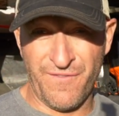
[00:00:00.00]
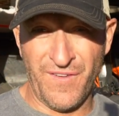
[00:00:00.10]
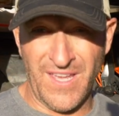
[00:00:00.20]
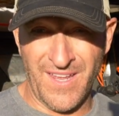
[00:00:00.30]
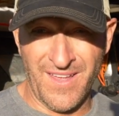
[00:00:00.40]

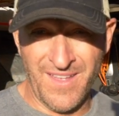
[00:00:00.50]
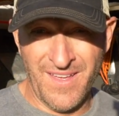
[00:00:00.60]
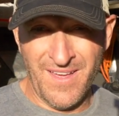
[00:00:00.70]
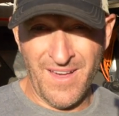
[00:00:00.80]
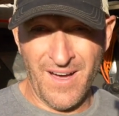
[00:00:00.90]
feet
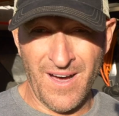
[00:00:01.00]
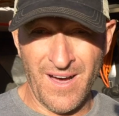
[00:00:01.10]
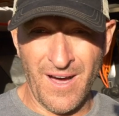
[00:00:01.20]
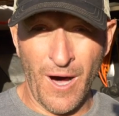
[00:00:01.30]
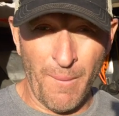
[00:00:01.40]

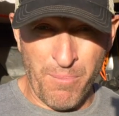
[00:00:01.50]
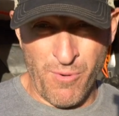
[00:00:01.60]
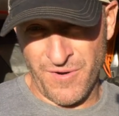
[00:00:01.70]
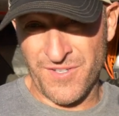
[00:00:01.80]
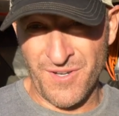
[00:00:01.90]

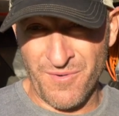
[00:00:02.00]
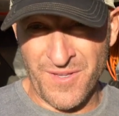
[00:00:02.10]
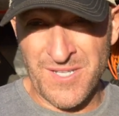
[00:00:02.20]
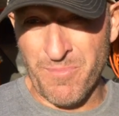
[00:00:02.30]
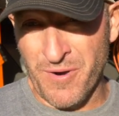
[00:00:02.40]
upward. So
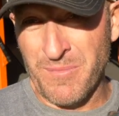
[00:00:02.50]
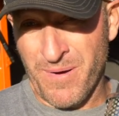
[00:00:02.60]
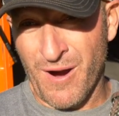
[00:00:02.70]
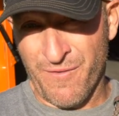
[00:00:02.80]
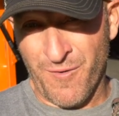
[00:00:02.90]
it's a pretty
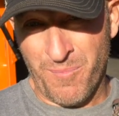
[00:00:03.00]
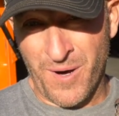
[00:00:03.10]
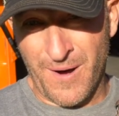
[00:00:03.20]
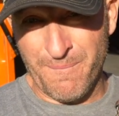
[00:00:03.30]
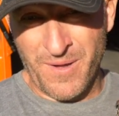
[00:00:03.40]
powerful
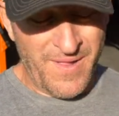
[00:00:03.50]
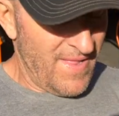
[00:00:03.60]
pump.